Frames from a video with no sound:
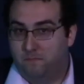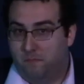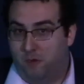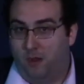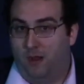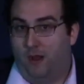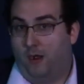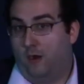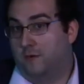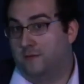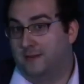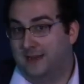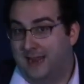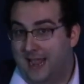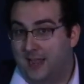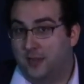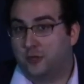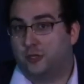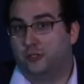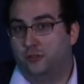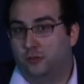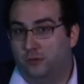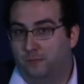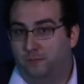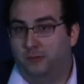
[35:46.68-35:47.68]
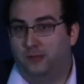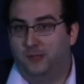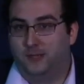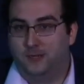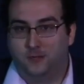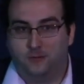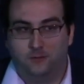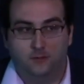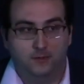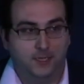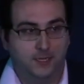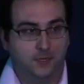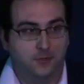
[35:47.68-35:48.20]
our national
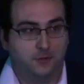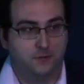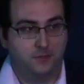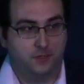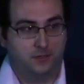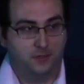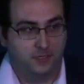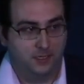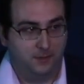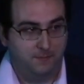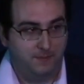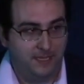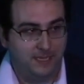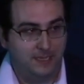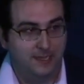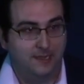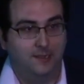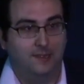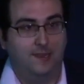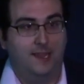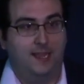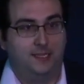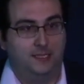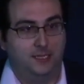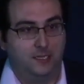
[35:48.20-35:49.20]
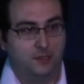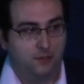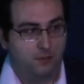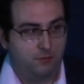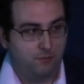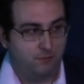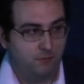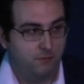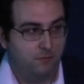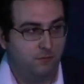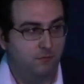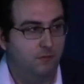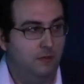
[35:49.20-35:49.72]
political leaders are going to be elected
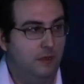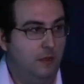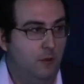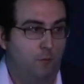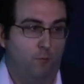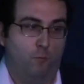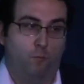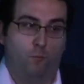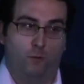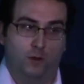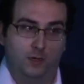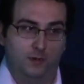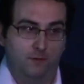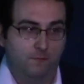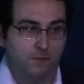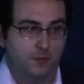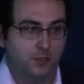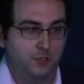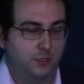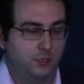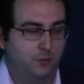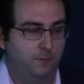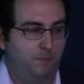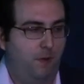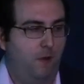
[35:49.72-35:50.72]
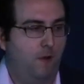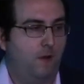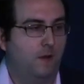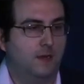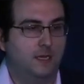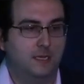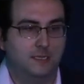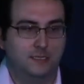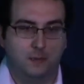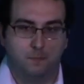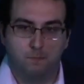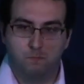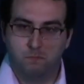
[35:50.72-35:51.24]
through one of the two
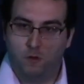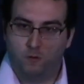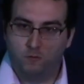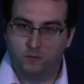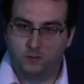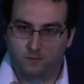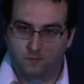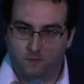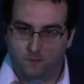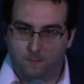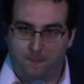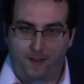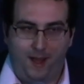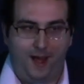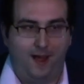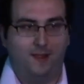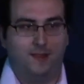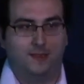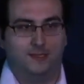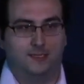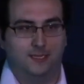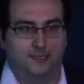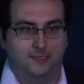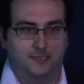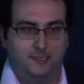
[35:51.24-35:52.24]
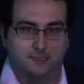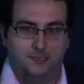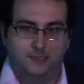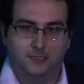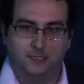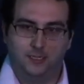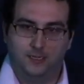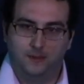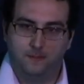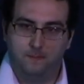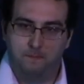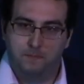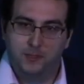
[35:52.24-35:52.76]
parties, and most of the politics is going
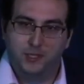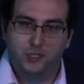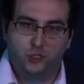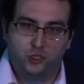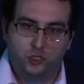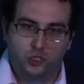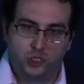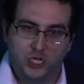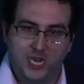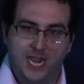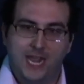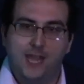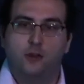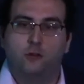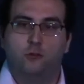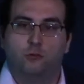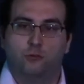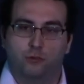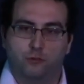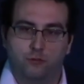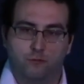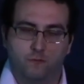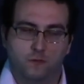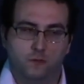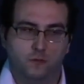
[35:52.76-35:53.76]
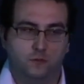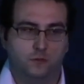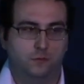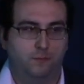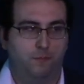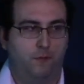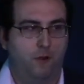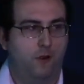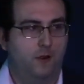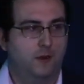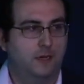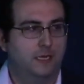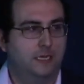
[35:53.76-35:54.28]
to be channeled through the two
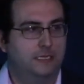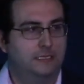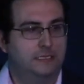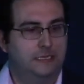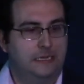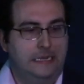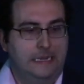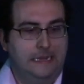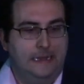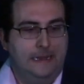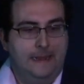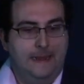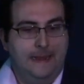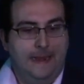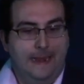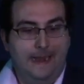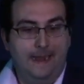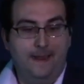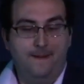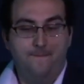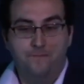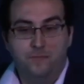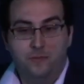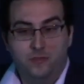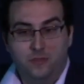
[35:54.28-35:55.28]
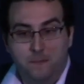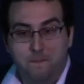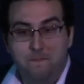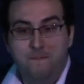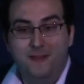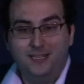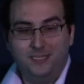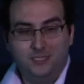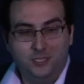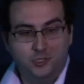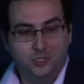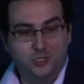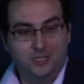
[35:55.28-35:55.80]
parties. The
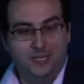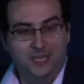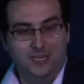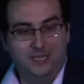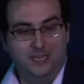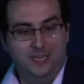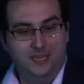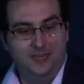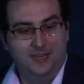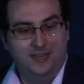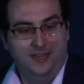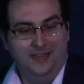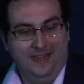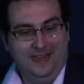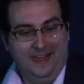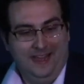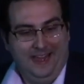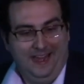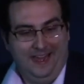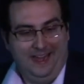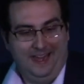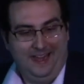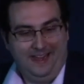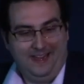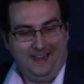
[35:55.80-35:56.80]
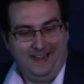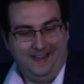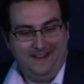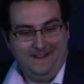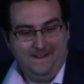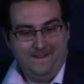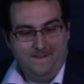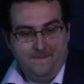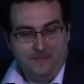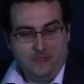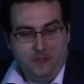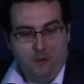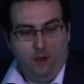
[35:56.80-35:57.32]
message that
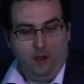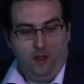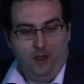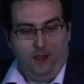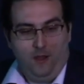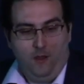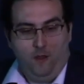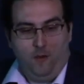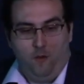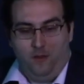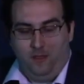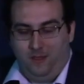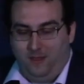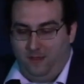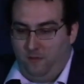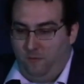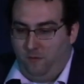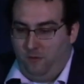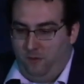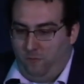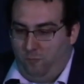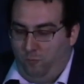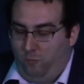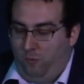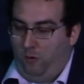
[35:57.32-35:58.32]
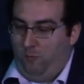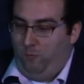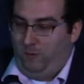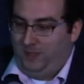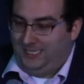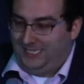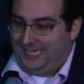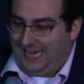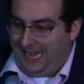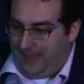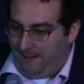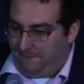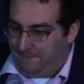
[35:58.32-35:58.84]
what's
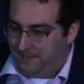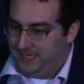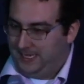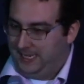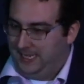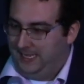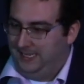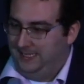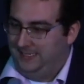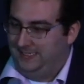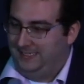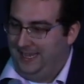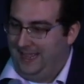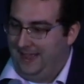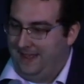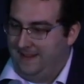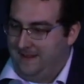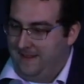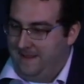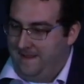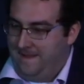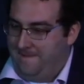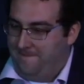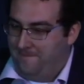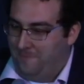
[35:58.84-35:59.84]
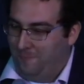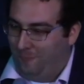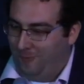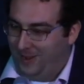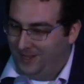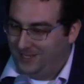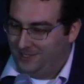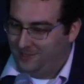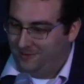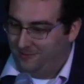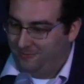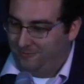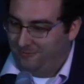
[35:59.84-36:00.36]
happening is that when
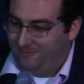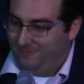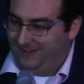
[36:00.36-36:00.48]
you